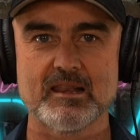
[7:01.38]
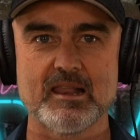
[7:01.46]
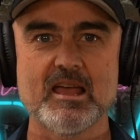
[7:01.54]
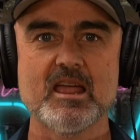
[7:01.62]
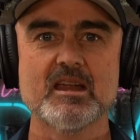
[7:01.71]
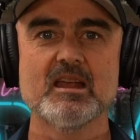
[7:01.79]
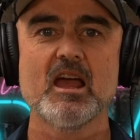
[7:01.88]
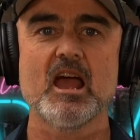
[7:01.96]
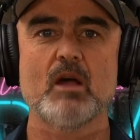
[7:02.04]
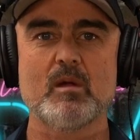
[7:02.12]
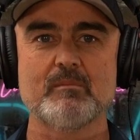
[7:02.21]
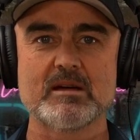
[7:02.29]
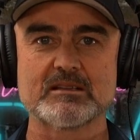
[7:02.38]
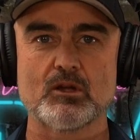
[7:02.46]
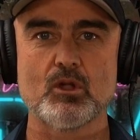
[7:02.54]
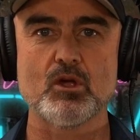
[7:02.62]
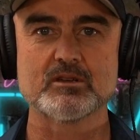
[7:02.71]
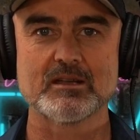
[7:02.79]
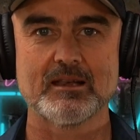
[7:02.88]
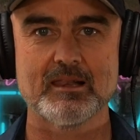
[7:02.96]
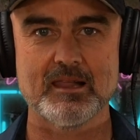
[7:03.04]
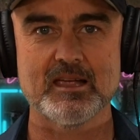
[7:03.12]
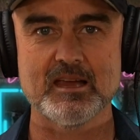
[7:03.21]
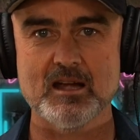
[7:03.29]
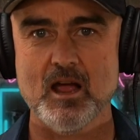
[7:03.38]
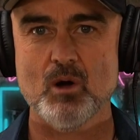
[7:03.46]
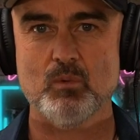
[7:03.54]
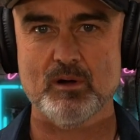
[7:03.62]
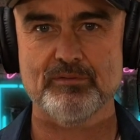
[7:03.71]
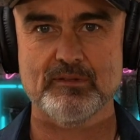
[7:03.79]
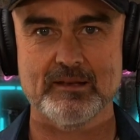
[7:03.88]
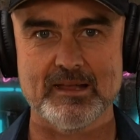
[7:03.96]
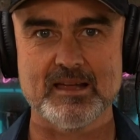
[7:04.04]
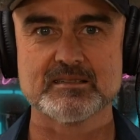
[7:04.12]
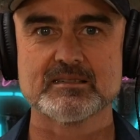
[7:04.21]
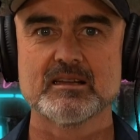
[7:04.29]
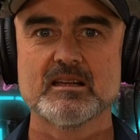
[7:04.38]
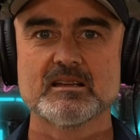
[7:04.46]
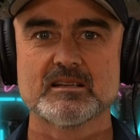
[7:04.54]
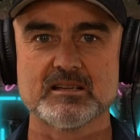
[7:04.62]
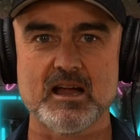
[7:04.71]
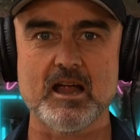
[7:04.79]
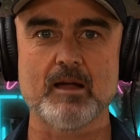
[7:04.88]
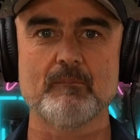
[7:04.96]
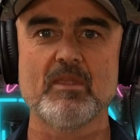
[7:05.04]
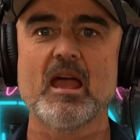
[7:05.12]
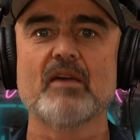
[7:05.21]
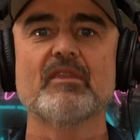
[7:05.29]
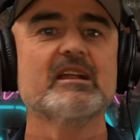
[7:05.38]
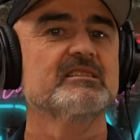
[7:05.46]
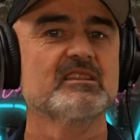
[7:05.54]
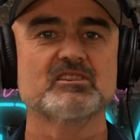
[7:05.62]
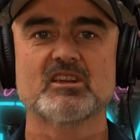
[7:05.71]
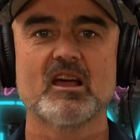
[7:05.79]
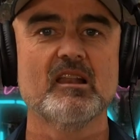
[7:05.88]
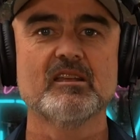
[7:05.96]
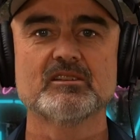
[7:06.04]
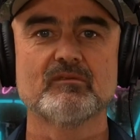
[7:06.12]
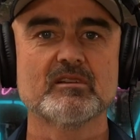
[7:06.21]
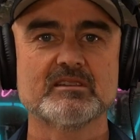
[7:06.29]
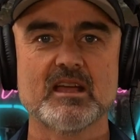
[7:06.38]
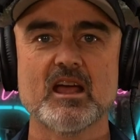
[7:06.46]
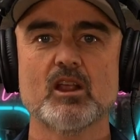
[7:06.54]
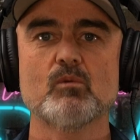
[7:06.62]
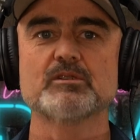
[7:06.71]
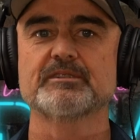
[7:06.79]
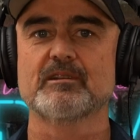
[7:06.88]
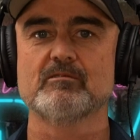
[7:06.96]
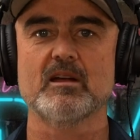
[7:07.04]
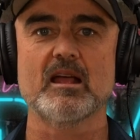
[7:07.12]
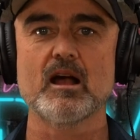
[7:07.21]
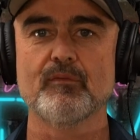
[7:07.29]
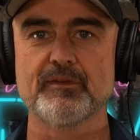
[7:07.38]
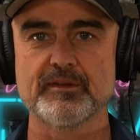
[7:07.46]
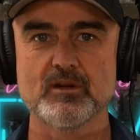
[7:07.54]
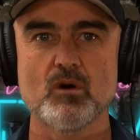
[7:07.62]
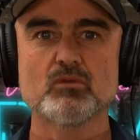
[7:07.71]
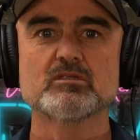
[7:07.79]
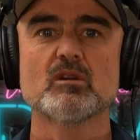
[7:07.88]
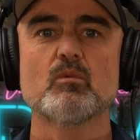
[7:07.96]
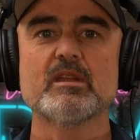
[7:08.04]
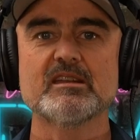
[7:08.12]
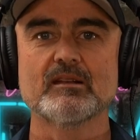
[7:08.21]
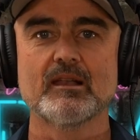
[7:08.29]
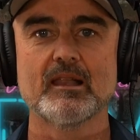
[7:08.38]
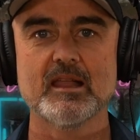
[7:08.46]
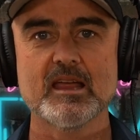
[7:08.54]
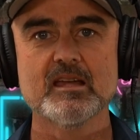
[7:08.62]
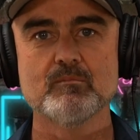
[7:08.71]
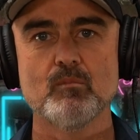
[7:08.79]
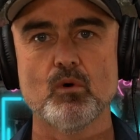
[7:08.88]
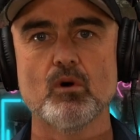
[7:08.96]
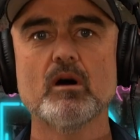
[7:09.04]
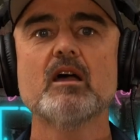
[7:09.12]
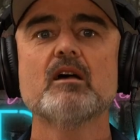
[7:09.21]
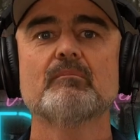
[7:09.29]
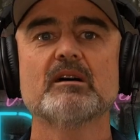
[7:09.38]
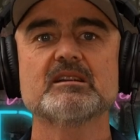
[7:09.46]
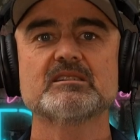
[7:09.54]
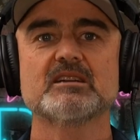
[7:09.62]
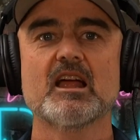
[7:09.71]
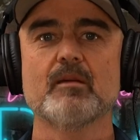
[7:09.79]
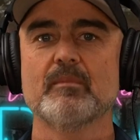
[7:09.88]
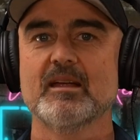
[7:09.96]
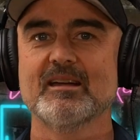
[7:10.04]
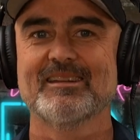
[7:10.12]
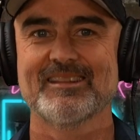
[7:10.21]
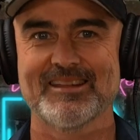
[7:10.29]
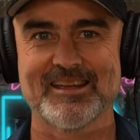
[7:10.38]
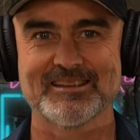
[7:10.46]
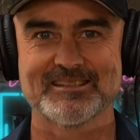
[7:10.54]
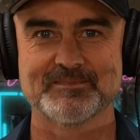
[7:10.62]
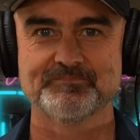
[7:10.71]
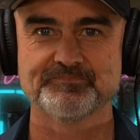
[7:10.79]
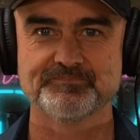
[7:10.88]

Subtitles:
lead, and we must learn to lead with less shame. And that's the challenge of a dad who wants to create a healthy culture. We need to lead more by shaming less.